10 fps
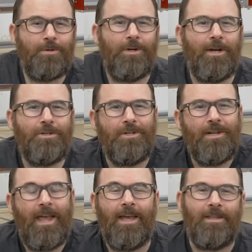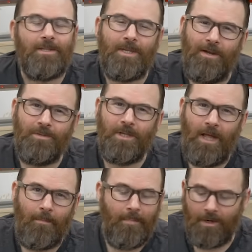reduction and it sounds a
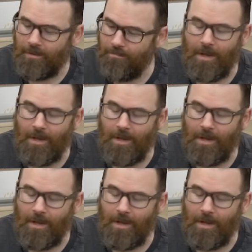lot better.